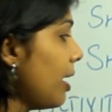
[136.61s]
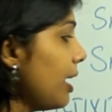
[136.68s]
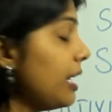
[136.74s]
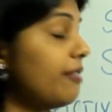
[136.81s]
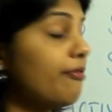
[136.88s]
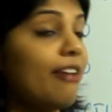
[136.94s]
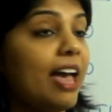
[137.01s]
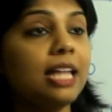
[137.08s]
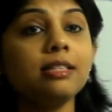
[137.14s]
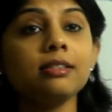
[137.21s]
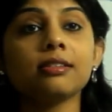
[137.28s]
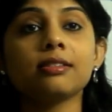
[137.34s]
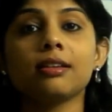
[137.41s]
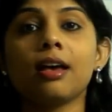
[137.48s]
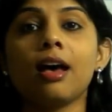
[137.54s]

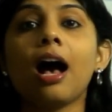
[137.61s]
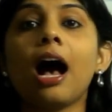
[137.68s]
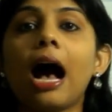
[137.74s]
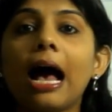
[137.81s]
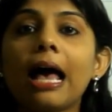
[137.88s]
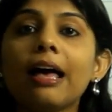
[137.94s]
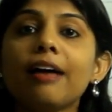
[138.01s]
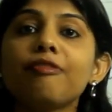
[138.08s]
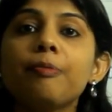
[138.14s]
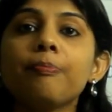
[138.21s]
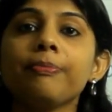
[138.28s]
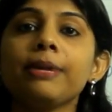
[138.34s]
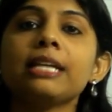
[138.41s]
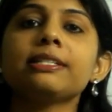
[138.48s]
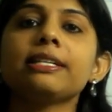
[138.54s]
Events. I have a
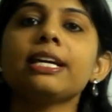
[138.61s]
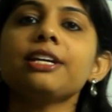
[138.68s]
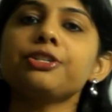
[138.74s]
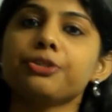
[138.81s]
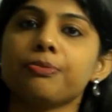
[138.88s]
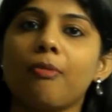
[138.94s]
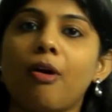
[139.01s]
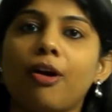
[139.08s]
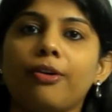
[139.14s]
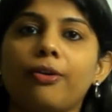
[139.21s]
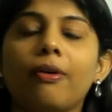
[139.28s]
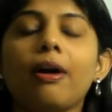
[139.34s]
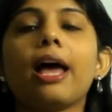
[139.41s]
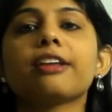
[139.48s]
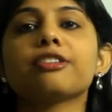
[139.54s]
meeting
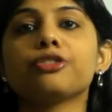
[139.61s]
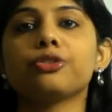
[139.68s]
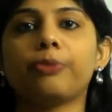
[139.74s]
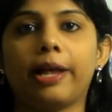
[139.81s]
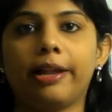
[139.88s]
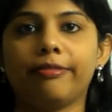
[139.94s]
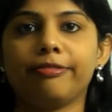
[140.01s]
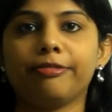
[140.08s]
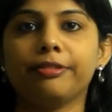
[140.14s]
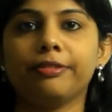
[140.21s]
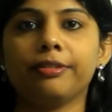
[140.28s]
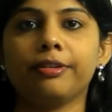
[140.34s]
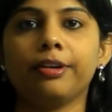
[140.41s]
tomorrow at 12.